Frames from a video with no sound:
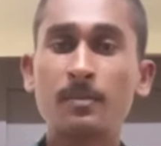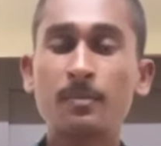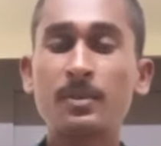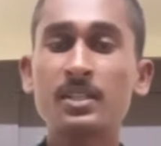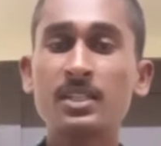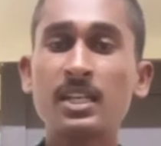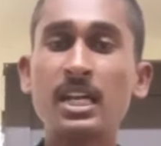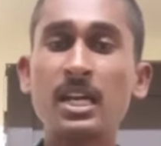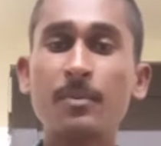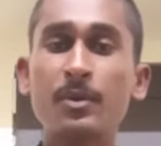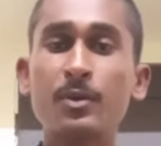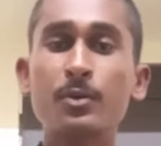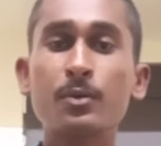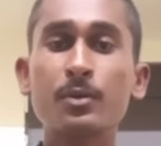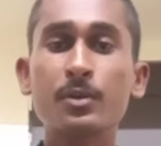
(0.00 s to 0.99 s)
Firstly, I am
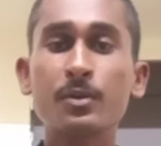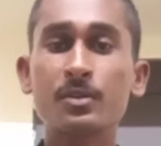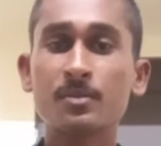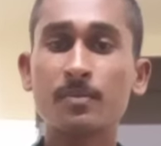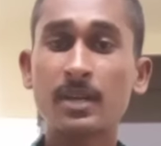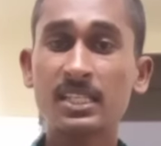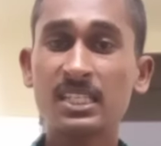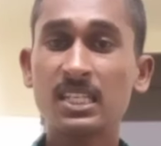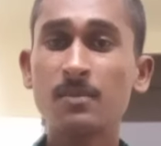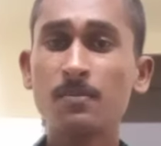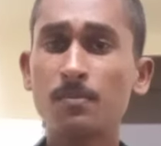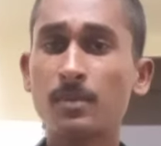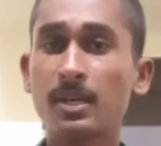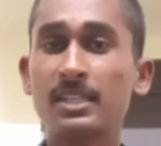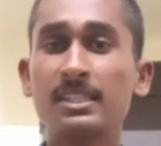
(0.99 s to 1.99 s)
introduce myself
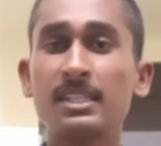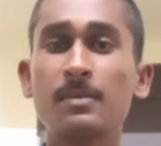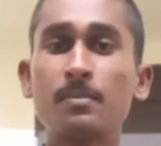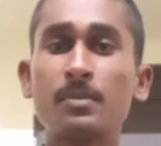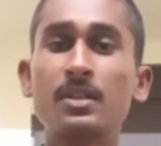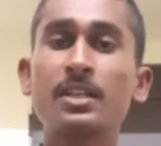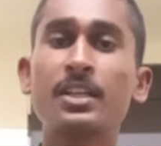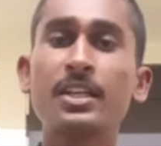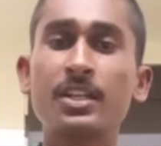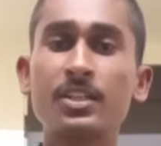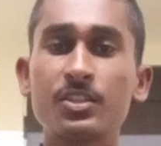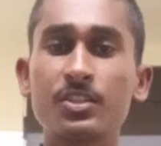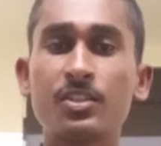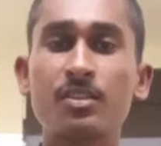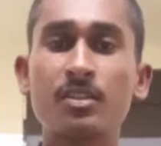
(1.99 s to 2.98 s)

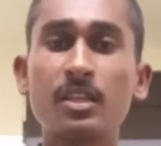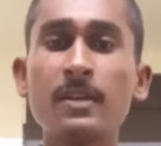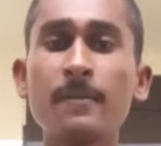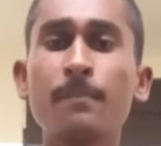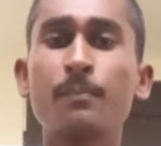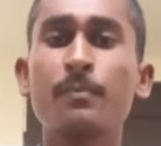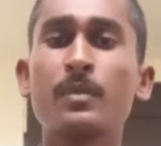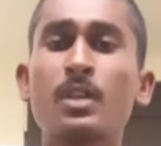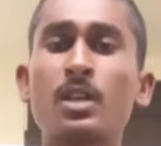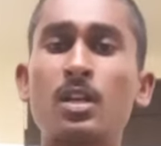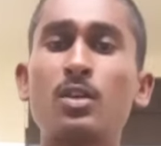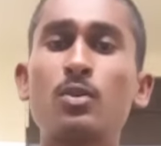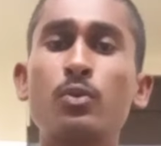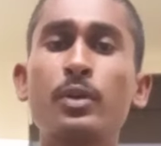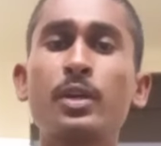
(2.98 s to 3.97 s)
Kiran Shinde.
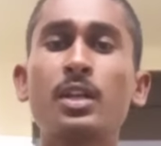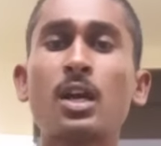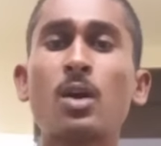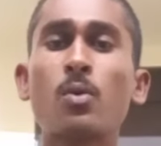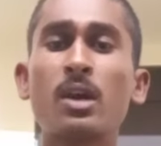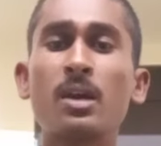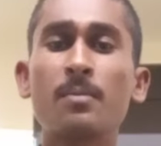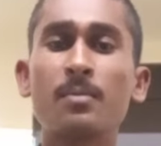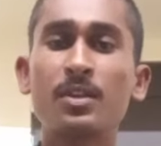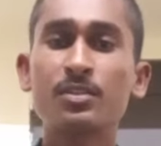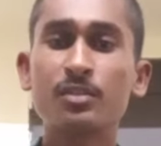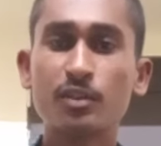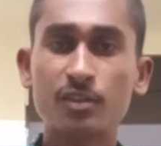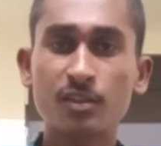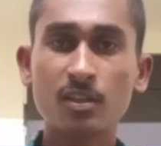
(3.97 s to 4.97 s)
Today now I am
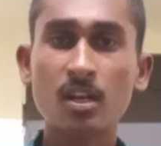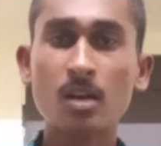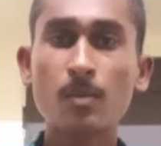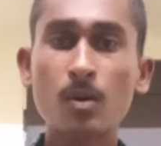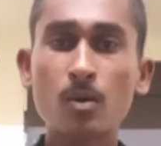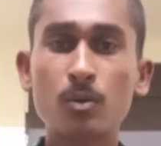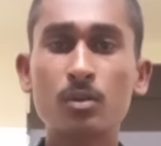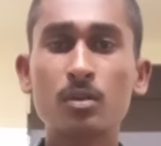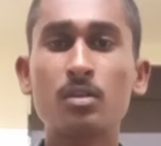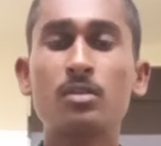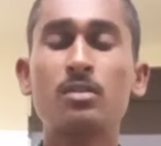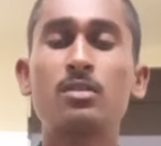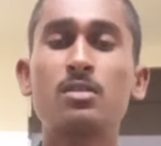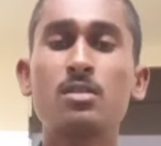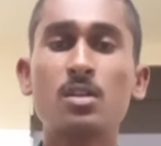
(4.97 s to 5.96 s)
discussing about
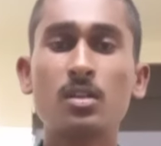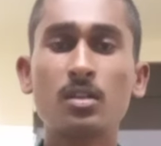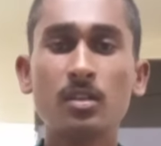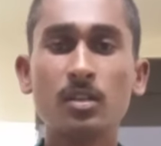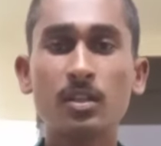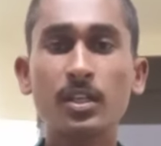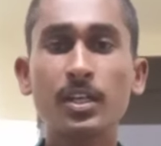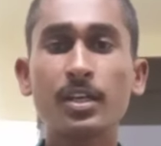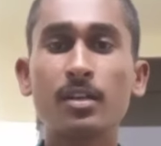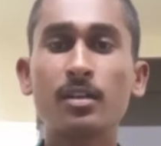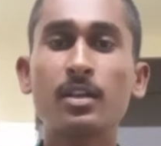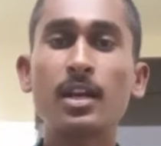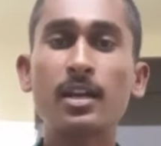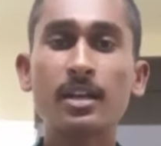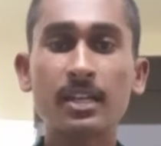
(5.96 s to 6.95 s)

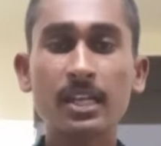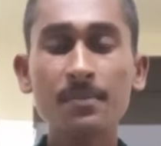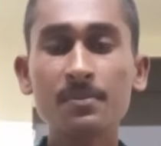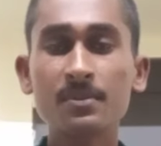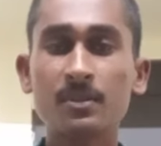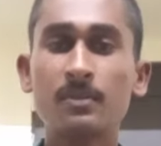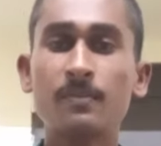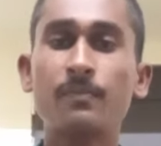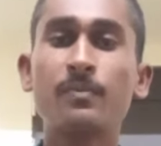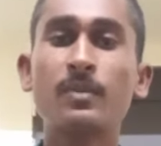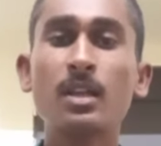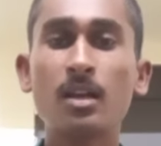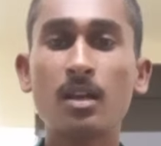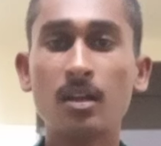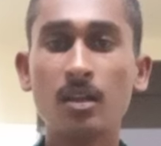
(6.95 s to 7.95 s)
data types.
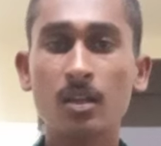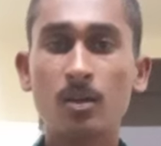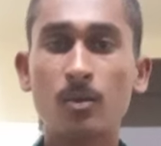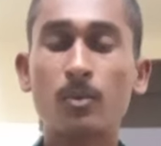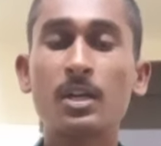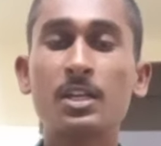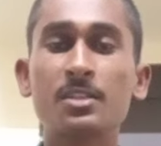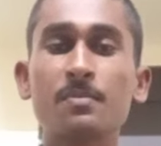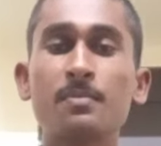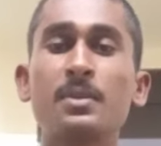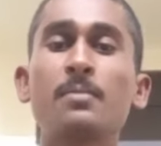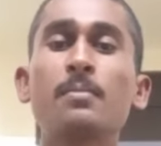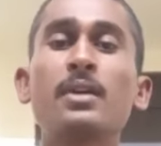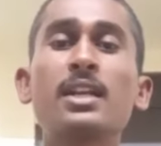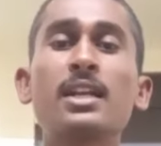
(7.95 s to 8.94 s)
What is
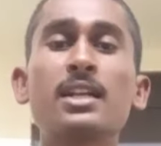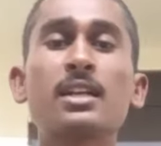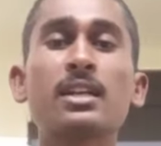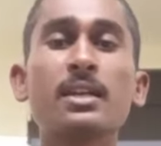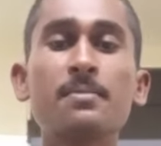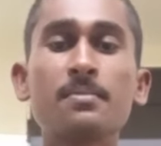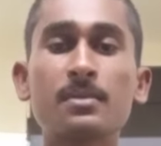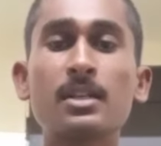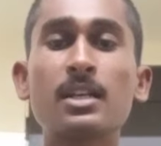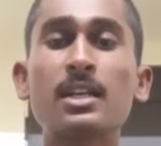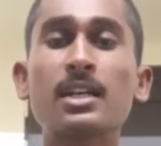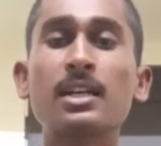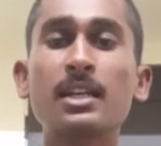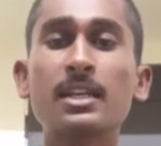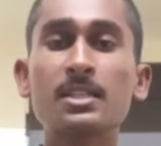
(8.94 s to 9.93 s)
mean by data types?
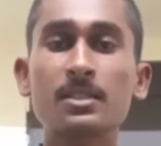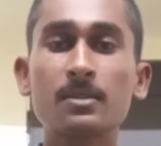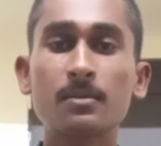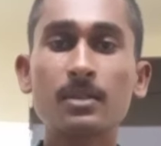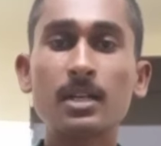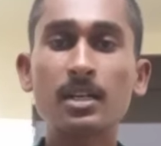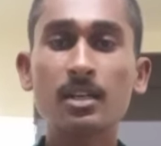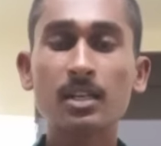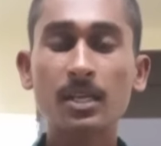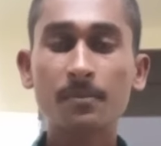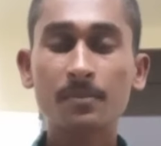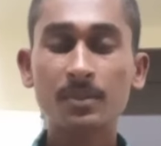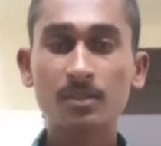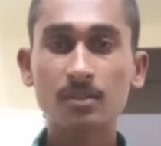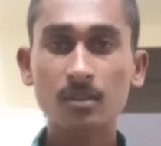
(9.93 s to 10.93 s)
Data
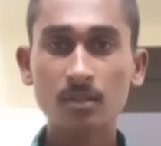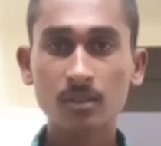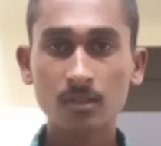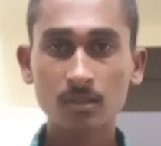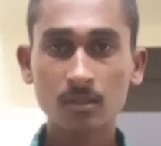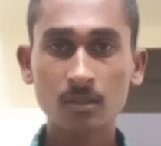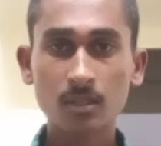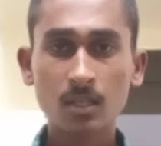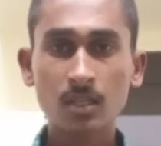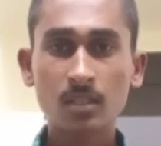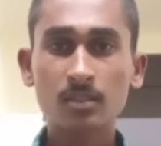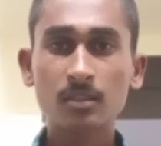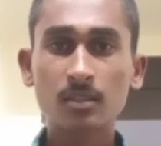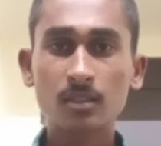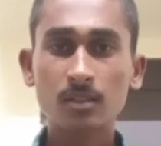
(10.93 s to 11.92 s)
type is
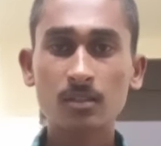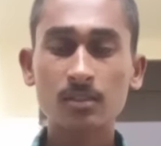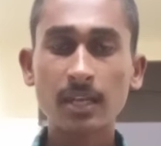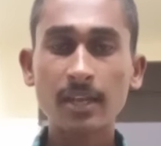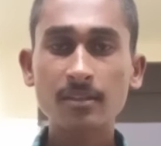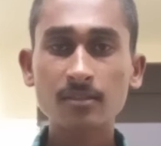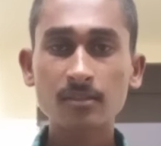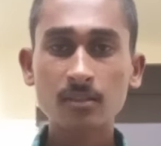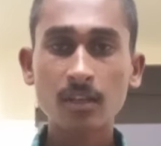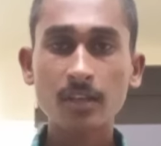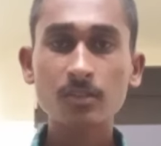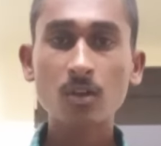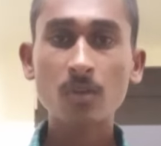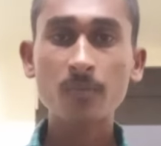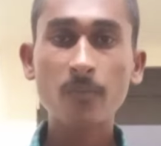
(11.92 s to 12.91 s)

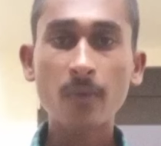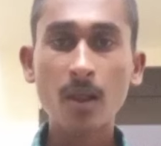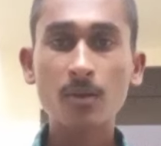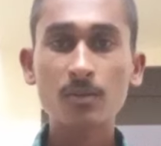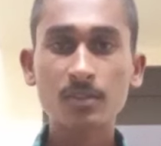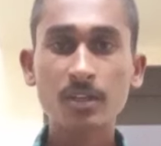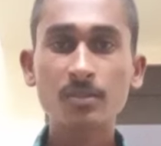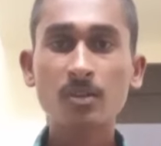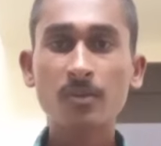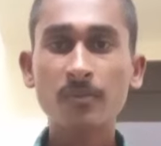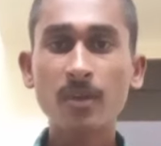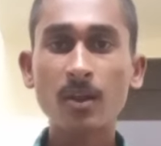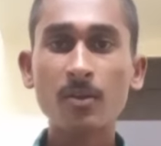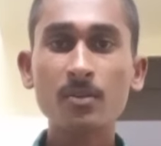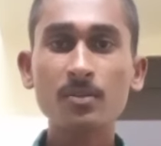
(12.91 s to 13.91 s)
size of
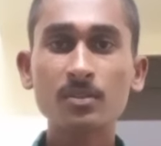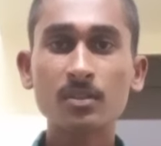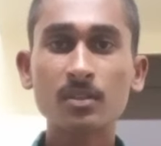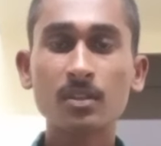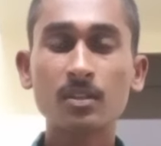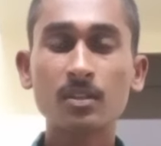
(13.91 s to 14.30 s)
values.